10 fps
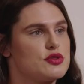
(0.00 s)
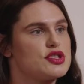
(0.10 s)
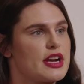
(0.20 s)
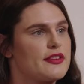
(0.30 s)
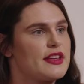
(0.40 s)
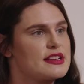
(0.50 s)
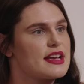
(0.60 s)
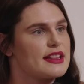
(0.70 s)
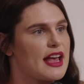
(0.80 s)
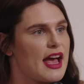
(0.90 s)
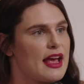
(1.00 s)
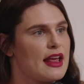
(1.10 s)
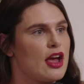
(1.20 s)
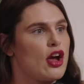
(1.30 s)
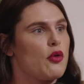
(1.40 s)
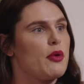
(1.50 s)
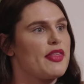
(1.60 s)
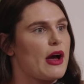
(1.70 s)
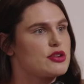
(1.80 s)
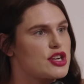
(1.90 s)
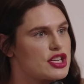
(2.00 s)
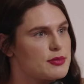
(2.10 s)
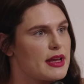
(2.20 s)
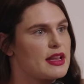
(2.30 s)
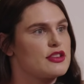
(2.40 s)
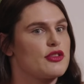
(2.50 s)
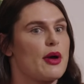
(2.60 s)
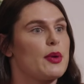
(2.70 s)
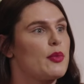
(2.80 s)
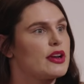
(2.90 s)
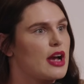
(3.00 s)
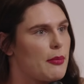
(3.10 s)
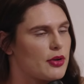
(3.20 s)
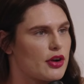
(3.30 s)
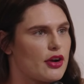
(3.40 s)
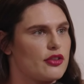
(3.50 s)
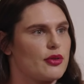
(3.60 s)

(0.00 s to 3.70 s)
share things like that without judgment, so that we would come to her.